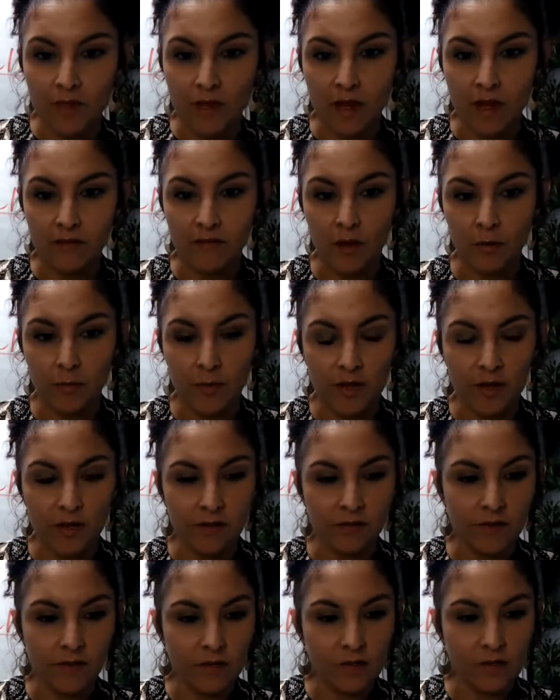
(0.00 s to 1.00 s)
I've helped
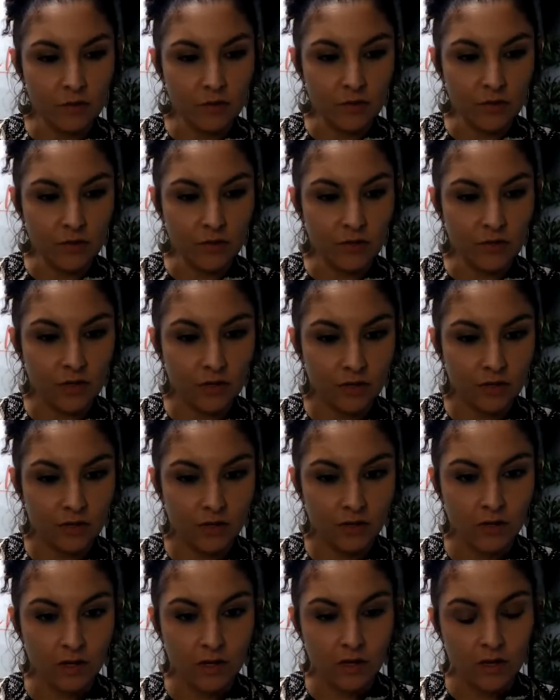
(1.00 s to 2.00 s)
individuals
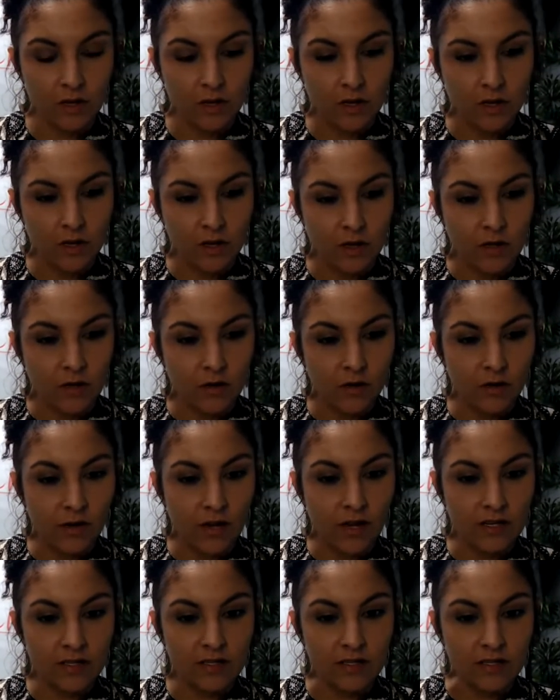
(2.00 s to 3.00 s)

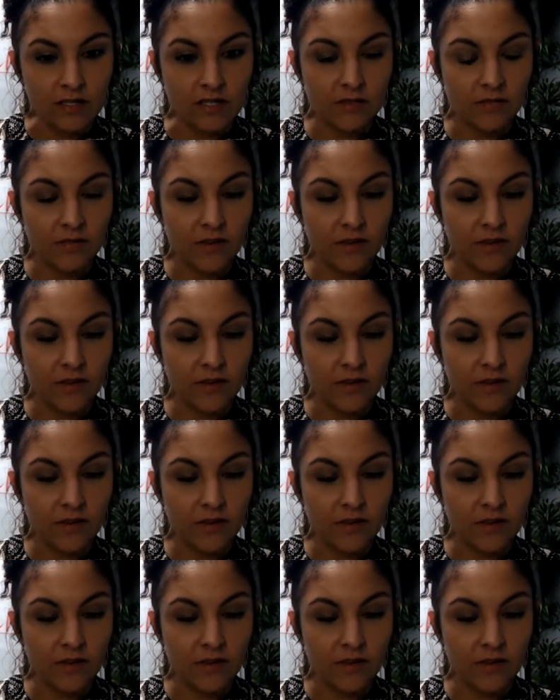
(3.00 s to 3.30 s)
create 6